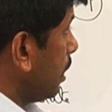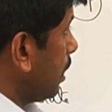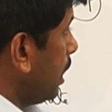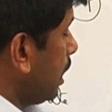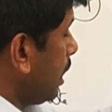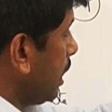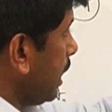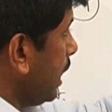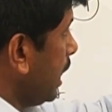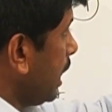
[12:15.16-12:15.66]

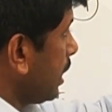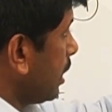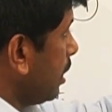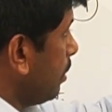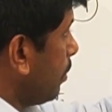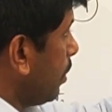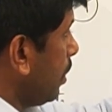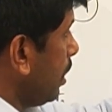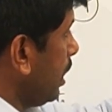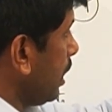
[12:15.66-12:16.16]
that reactant
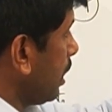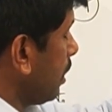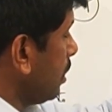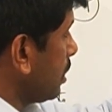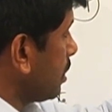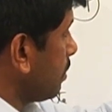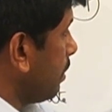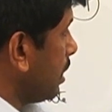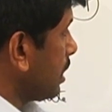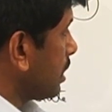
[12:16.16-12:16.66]

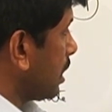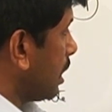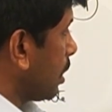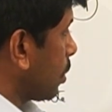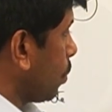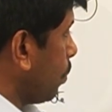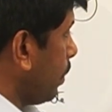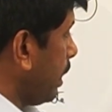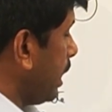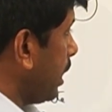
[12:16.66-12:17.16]
molecules must
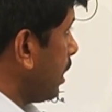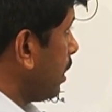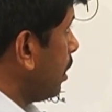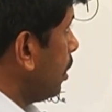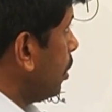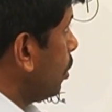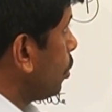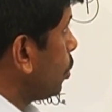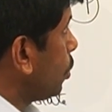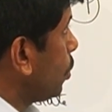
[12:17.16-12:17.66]
acquire
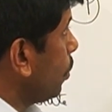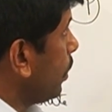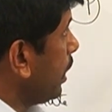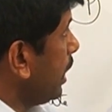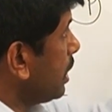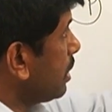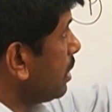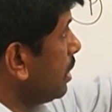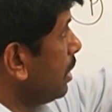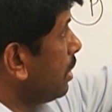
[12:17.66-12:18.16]
to
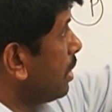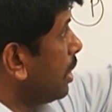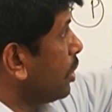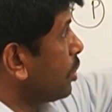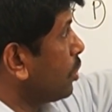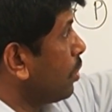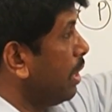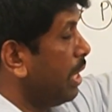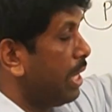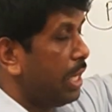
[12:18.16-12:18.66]
reach the
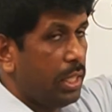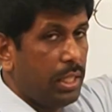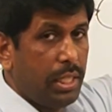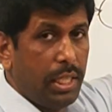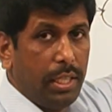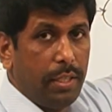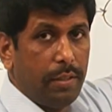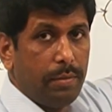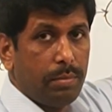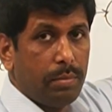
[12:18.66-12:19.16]
threshold
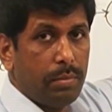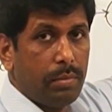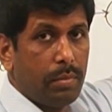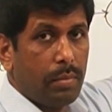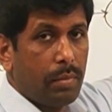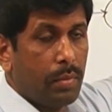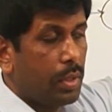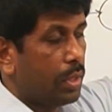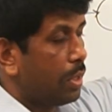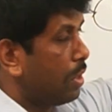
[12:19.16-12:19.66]
energy
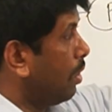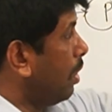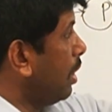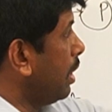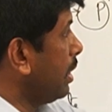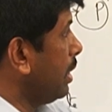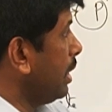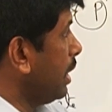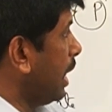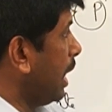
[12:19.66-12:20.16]
called
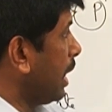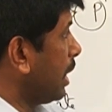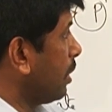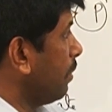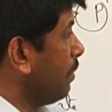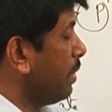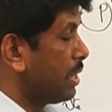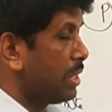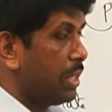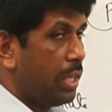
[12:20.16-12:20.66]
the
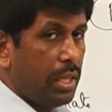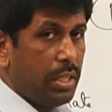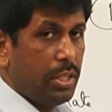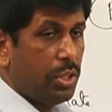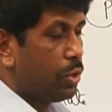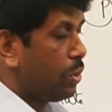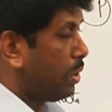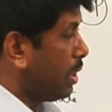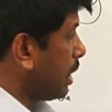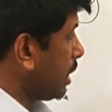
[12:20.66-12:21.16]
activation energy,
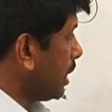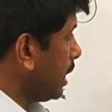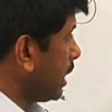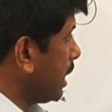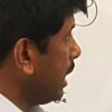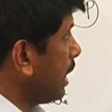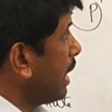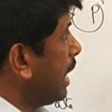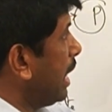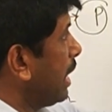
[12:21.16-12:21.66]
so that they
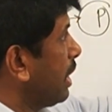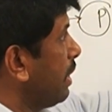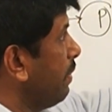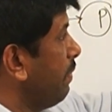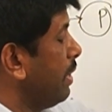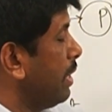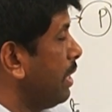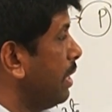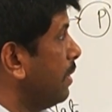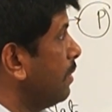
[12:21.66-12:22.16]
get
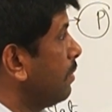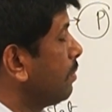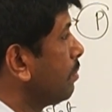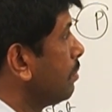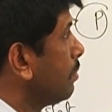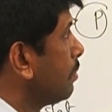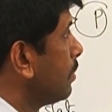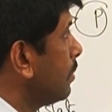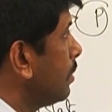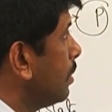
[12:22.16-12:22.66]
activated.
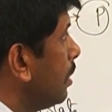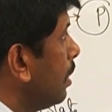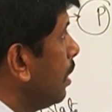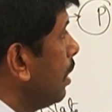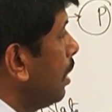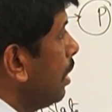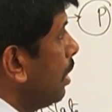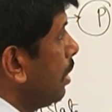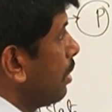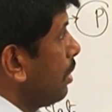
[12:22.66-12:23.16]

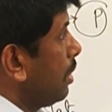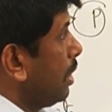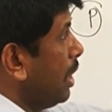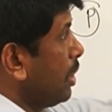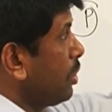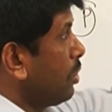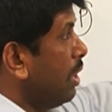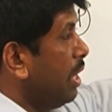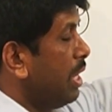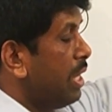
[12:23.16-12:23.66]

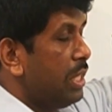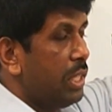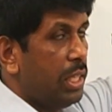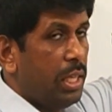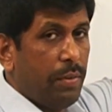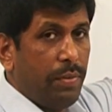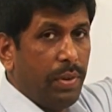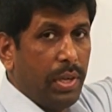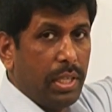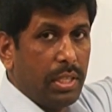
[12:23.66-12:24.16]
Threshold energy
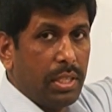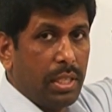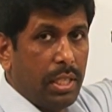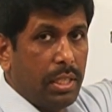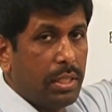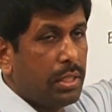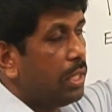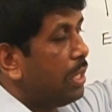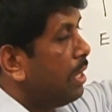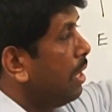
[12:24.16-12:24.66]
definition
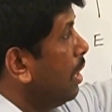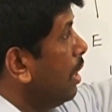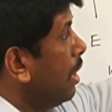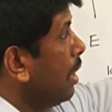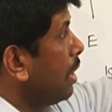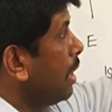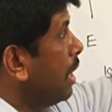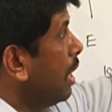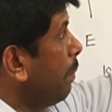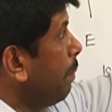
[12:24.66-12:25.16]
is
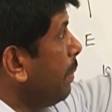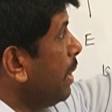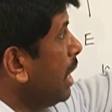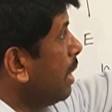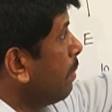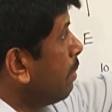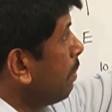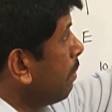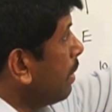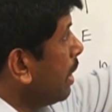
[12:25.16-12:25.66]
the
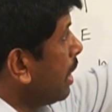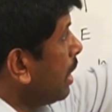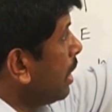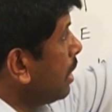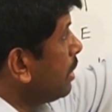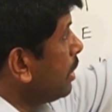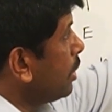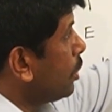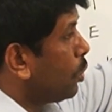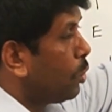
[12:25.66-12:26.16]
minimum
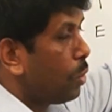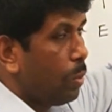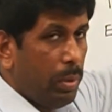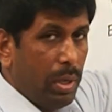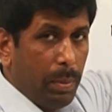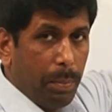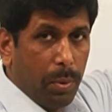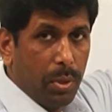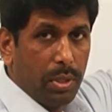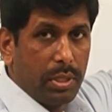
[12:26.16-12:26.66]
energy to
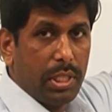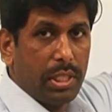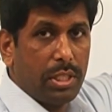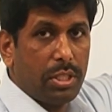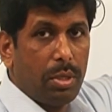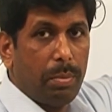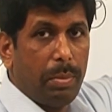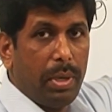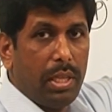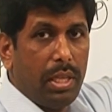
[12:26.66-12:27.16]
be
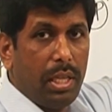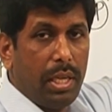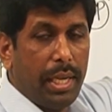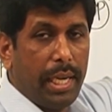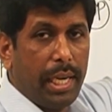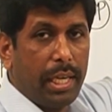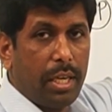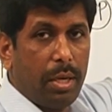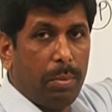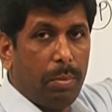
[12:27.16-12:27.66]
possessed by the
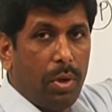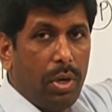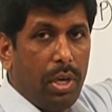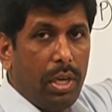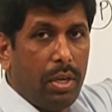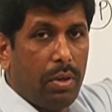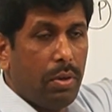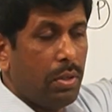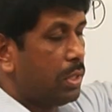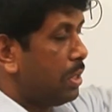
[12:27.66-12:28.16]
reactant
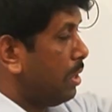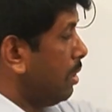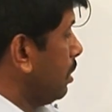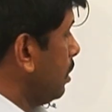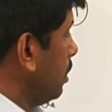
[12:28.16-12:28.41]
molecules.